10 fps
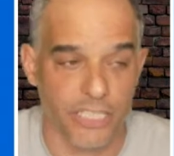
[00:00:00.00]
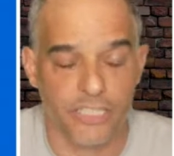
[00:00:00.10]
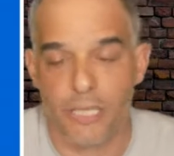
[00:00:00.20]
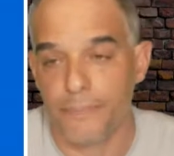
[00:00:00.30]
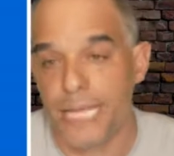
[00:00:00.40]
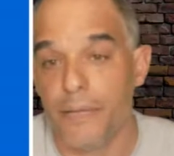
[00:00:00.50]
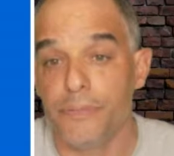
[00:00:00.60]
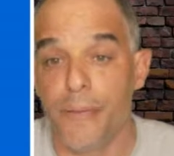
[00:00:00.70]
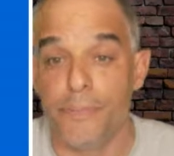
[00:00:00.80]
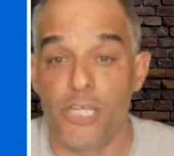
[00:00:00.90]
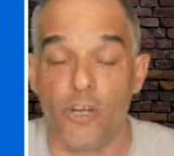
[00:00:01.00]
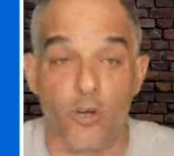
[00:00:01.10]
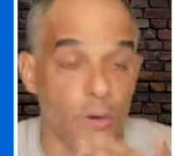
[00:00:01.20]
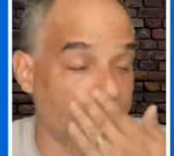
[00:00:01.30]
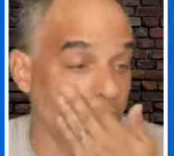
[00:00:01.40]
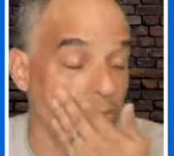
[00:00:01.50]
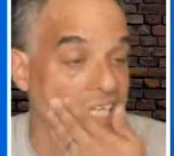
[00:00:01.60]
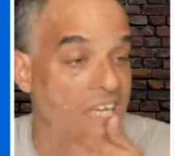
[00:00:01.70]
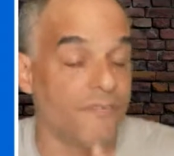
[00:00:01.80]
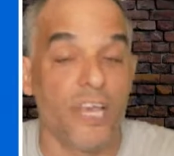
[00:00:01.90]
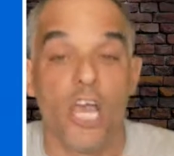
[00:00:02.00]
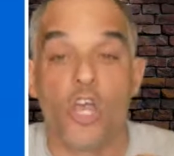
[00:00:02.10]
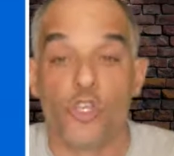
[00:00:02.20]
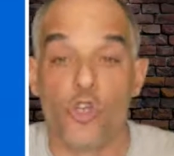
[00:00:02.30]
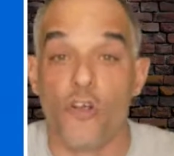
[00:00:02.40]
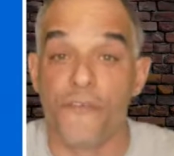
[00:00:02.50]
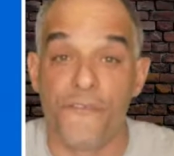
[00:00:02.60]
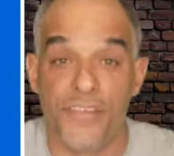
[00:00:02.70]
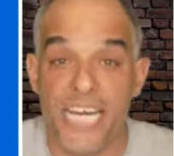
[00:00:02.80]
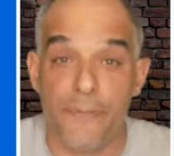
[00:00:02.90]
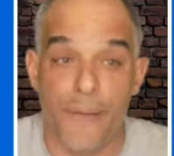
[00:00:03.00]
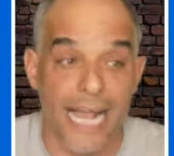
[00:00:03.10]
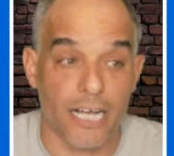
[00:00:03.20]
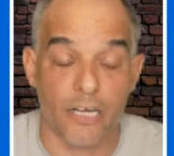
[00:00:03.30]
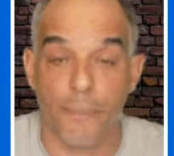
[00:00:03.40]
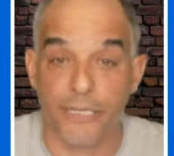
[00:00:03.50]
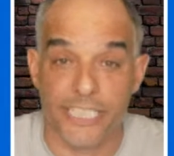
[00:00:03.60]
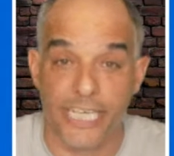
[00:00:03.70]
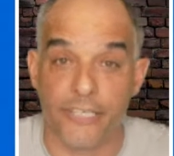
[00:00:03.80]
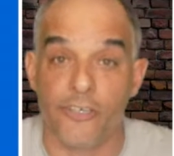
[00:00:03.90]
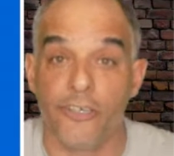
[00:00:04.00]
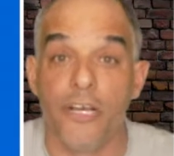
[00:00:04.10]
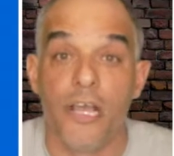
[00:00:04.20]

Sometimes maybe you're going to give your feedback on a particular